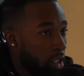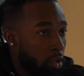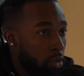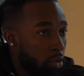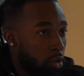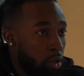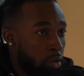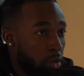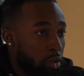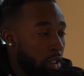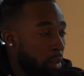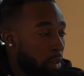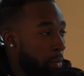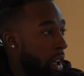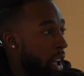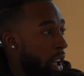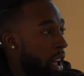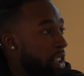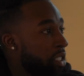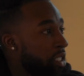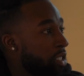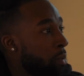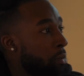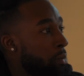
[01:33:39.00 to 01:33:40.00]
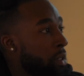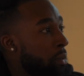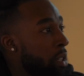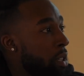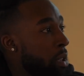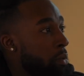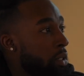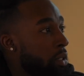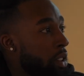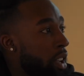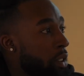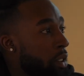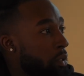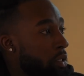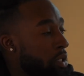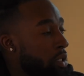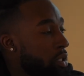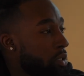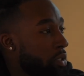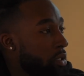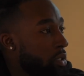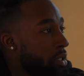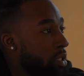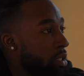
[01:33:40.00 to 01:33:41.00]
you surpassed so many people, like,
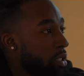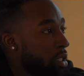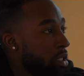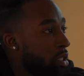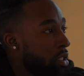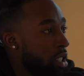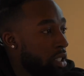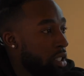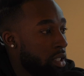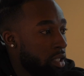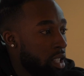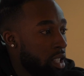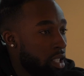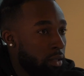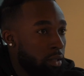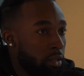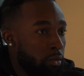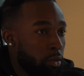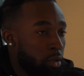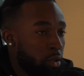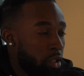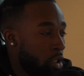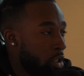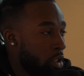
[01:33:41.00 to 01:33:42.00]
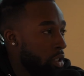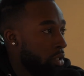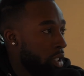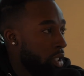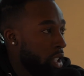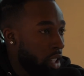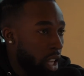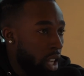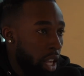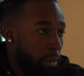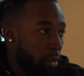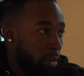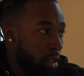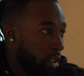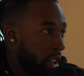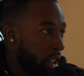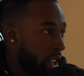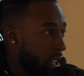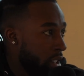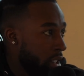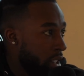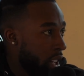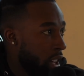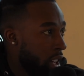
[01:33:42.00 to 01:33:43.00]
just doing your own thing, keeping your
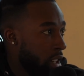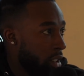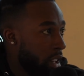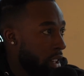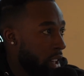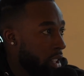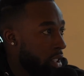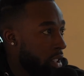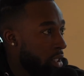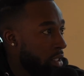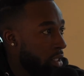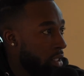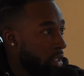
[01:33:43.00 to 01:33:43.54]
head down. Like,